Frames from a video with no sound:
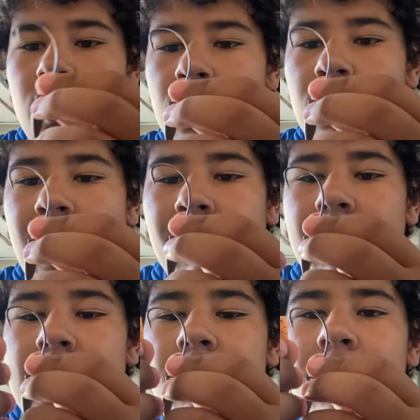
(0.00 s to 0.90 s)
I
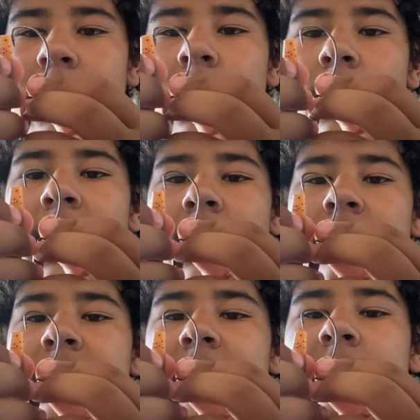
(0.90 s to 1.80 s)
made a video on how to
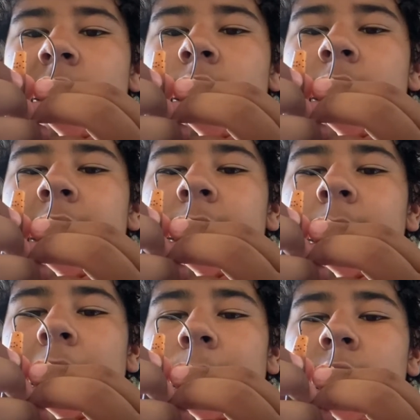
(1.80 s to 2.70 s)
Texas rig, but
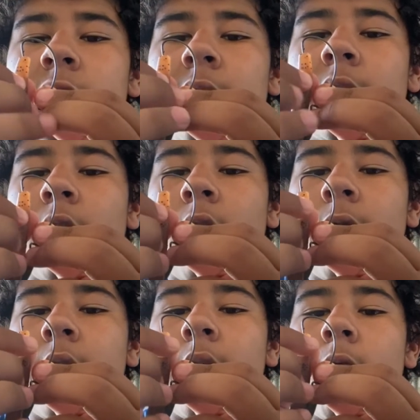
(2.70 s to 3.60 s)
I'm just going to go
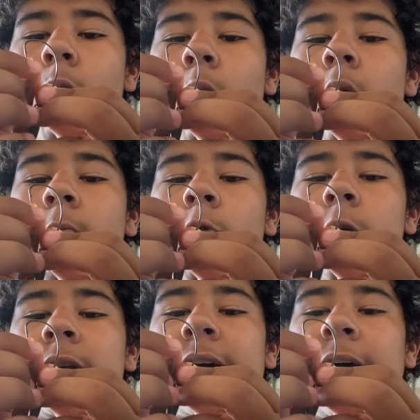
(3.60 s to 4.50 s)
over it one more
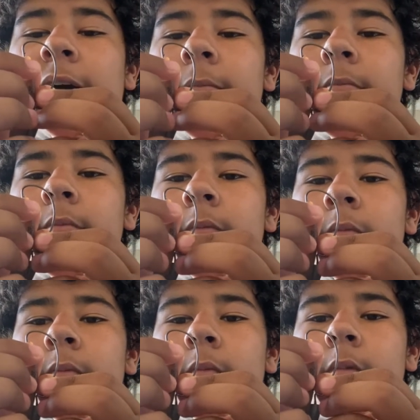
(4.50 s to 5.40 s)
time.
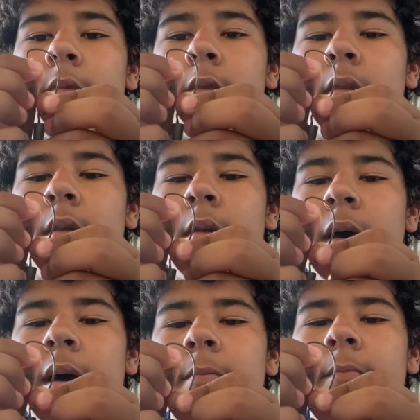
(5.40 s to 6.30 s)

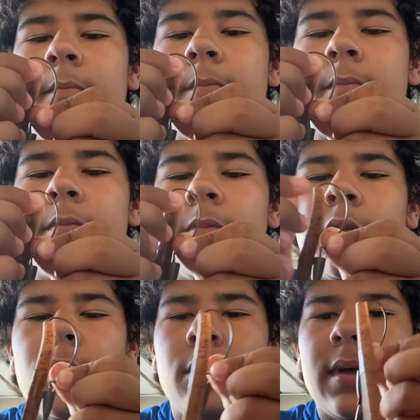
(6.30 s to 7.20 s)
Up,
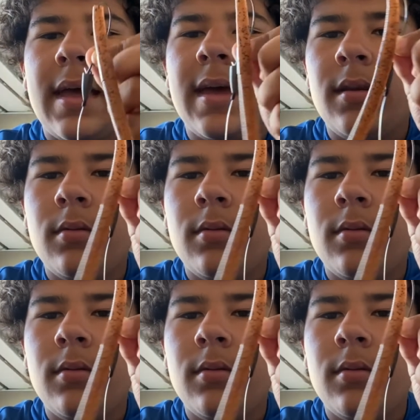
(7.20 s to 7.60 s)
through the head,